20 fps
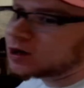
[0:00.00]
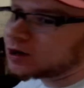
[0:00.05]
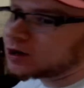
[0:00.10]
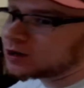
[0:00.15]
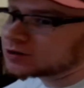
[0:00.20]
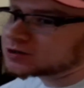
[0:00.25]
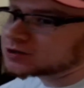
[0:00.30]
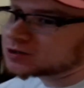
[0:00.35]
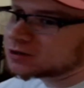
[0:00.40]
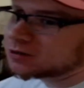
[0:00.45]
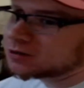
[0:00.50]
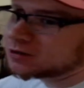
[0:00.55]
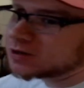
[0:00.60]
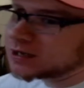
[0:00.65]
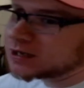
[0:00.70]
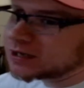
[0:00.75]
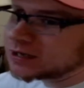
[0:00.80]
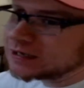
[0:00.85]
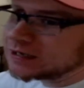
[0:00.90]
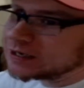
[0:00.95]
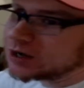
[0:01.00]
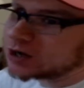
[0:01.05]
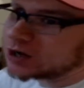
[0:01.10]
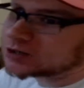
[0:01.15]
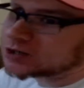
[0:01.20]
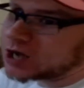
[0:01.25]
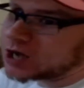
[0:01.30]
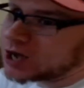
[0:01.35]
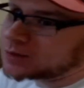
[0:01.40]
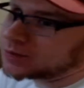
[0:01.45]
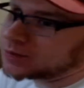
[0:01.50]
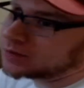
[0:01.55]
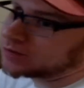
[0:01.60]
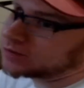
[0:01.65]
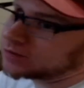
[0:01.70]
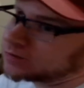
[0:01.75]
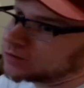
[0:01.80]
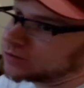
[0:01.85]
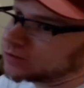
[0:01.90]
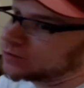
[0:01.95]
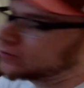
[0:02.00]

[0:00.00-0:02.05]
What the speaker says: console in on top of it for